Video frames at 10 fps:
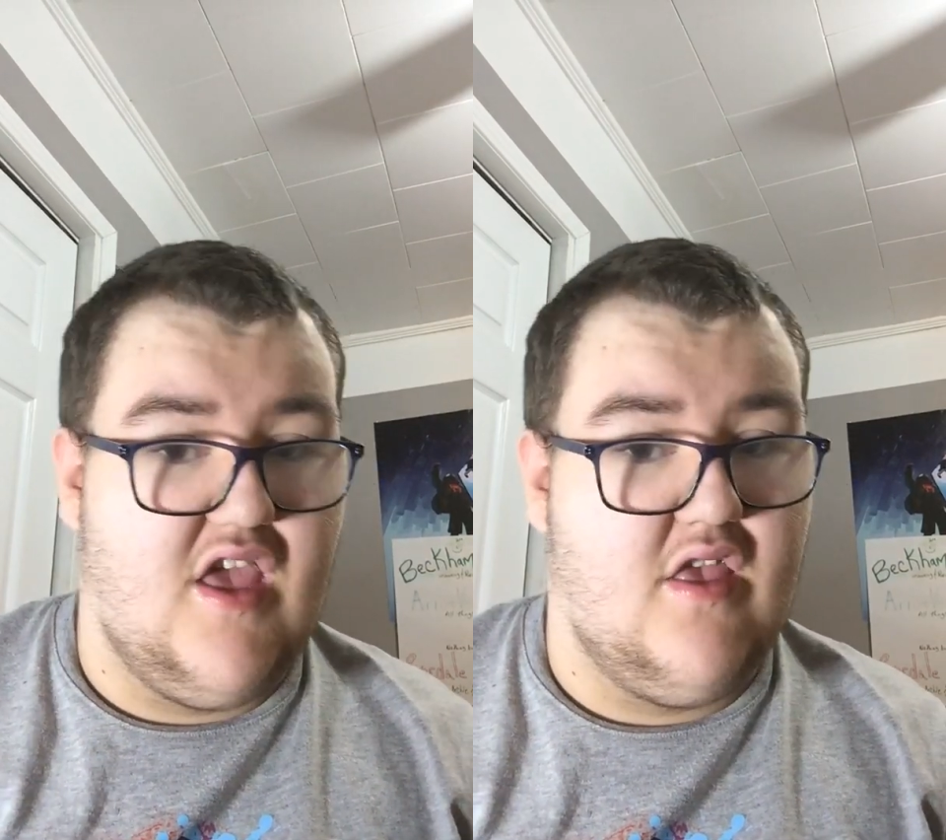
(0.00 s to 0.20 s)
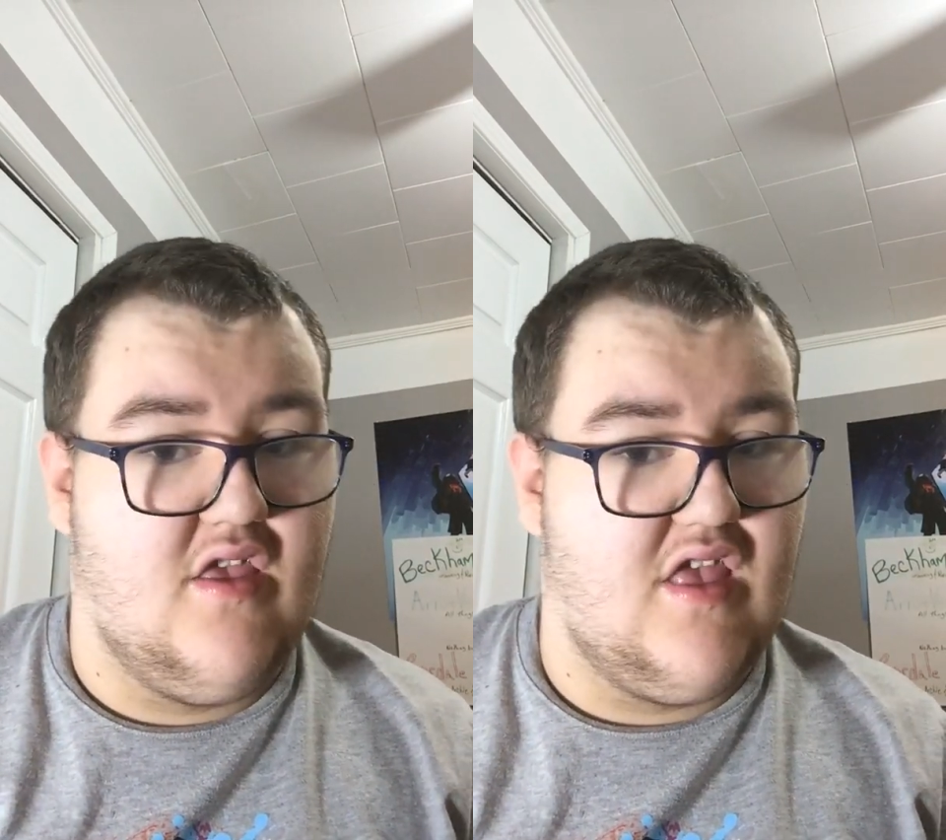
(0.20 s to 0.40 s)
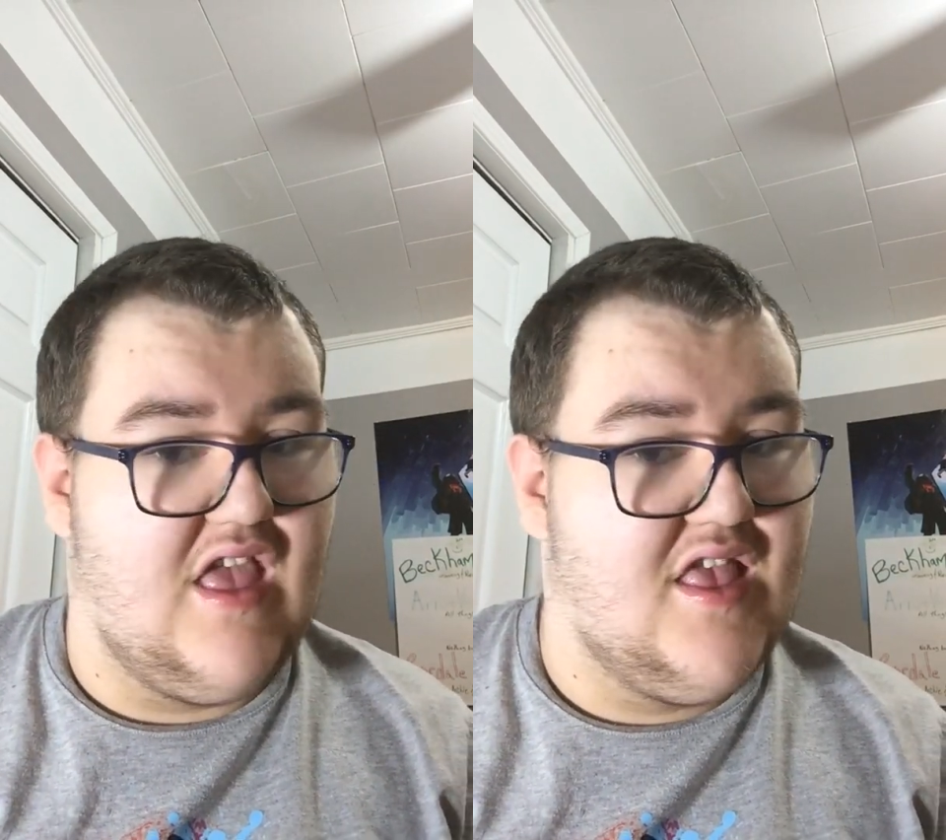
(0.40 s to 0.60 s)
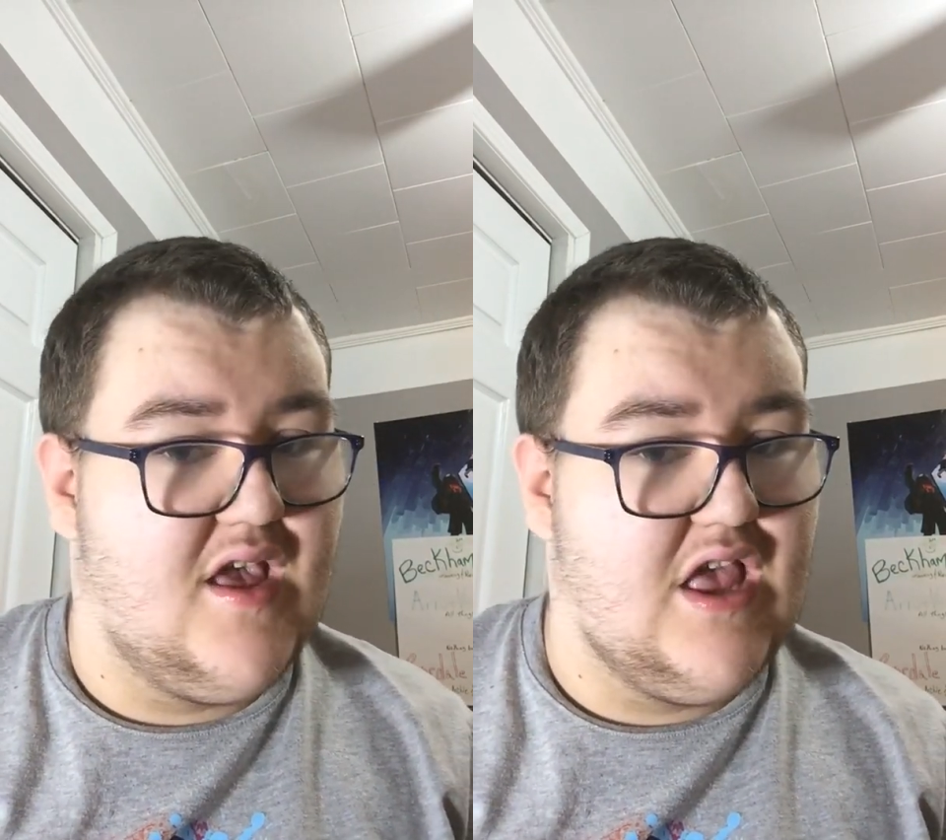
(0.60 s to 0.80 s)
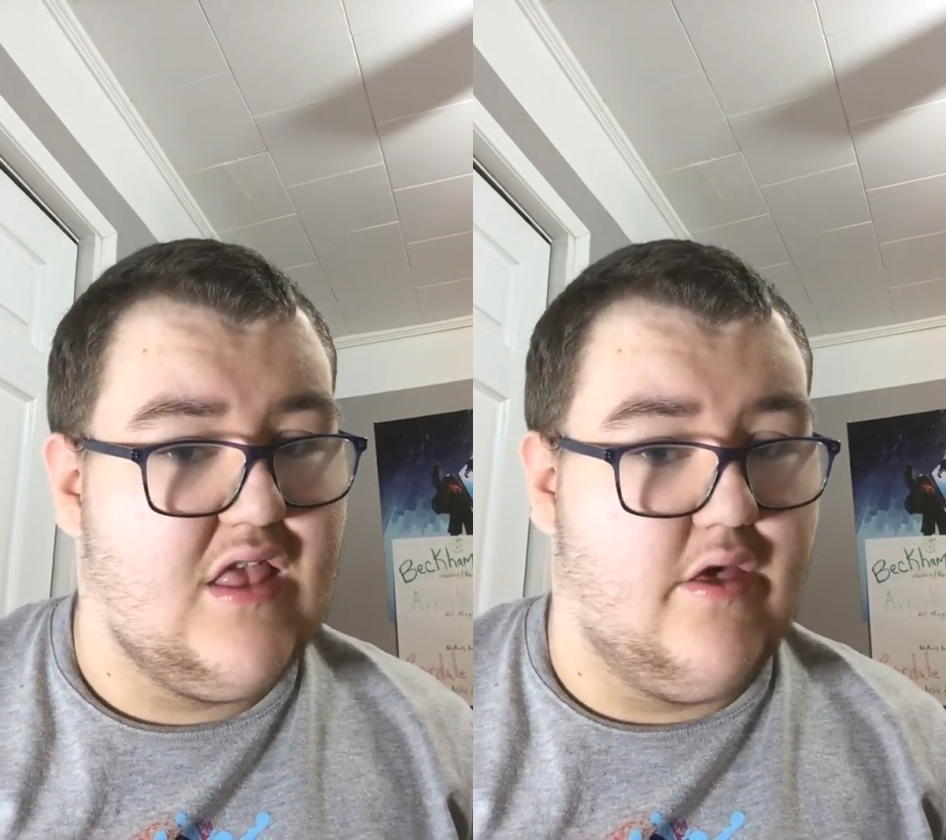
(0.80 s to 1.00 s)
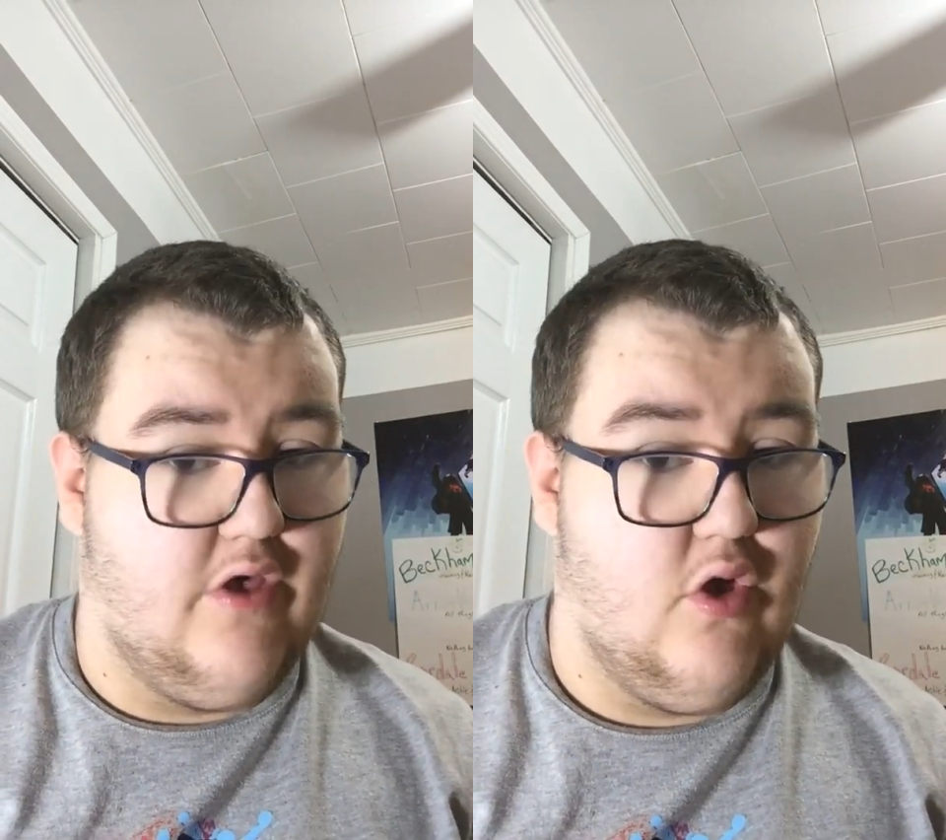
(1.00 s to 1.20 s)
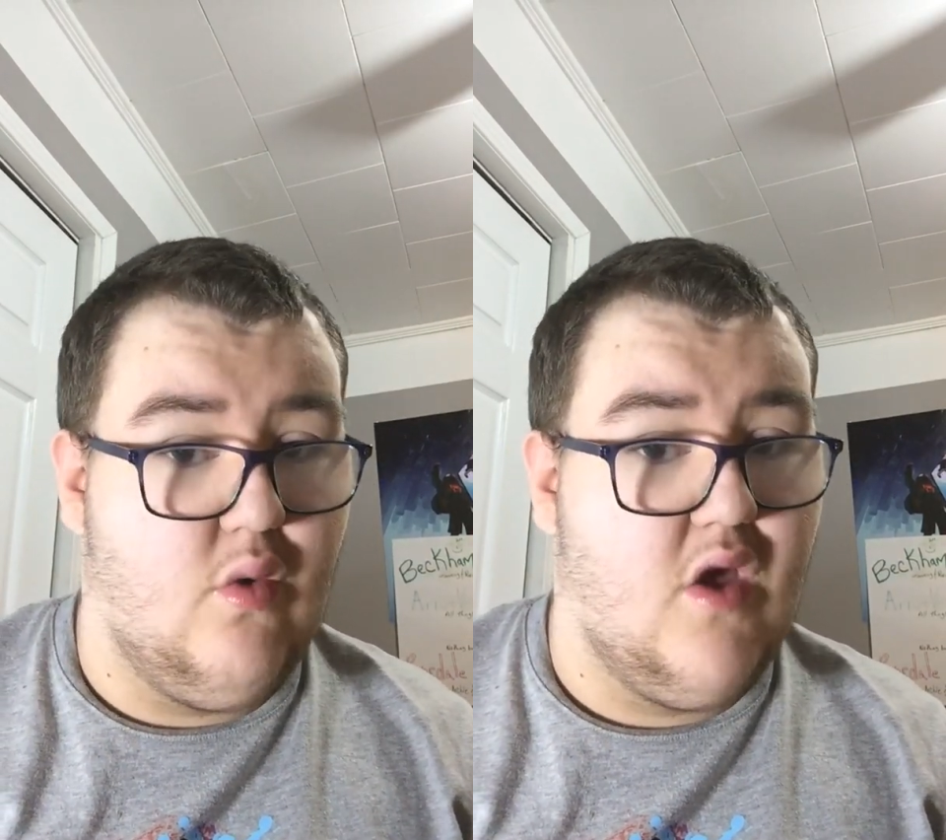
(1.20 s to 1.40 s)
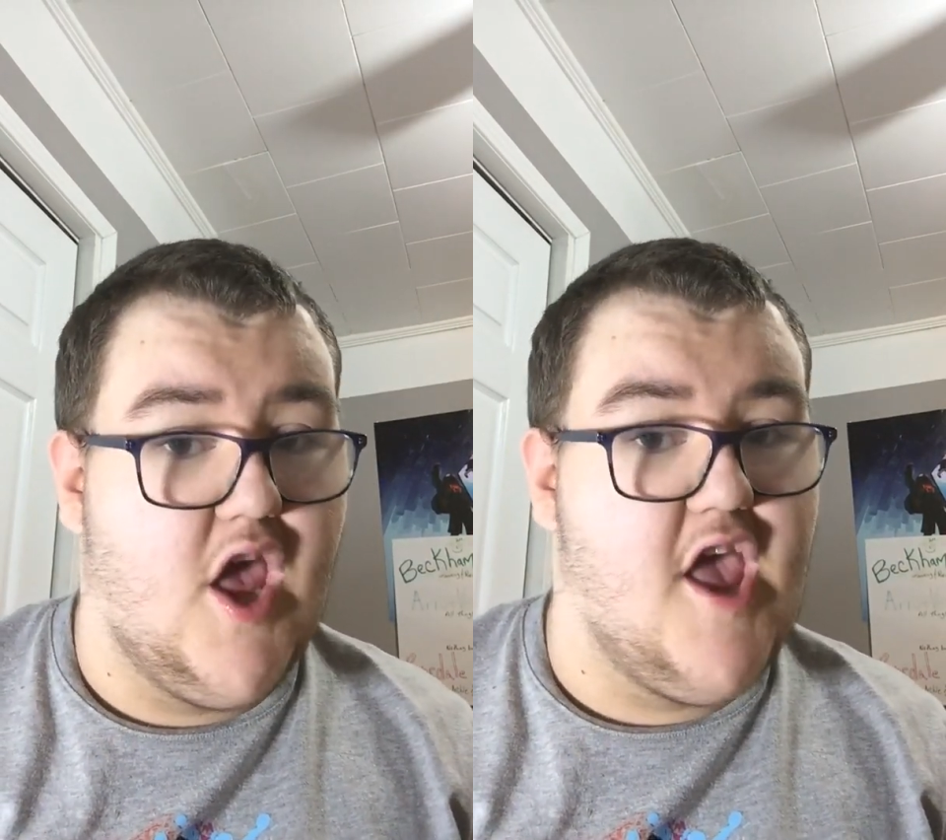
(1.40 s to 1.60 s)
Is it because of
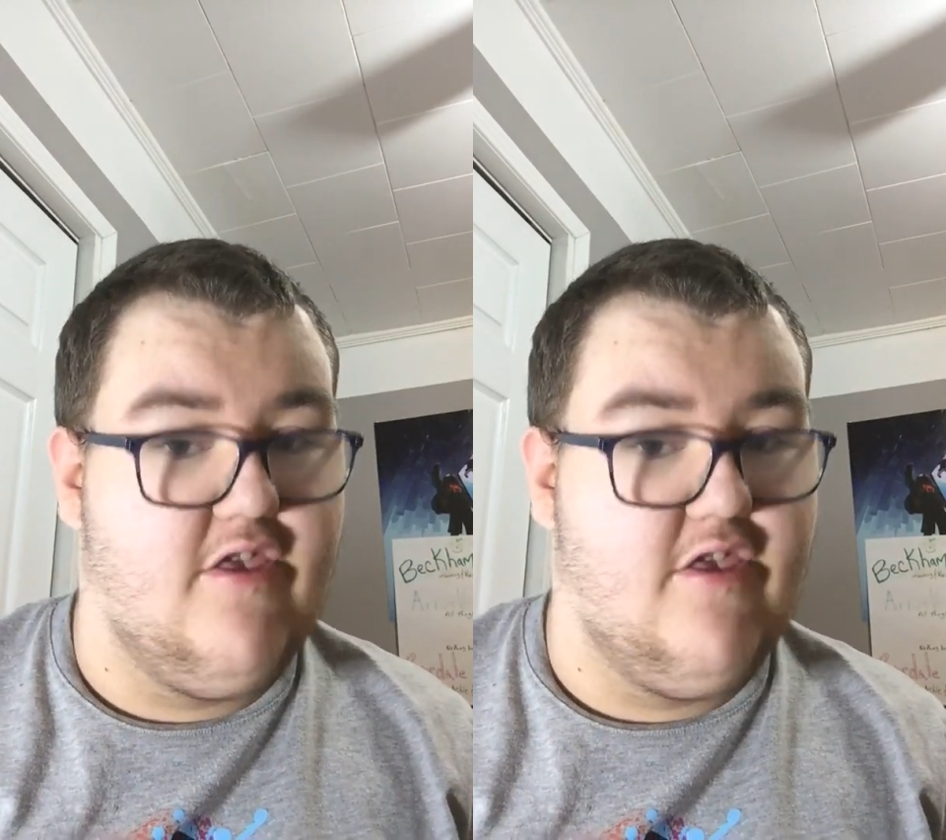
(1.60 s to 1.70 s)
Lou?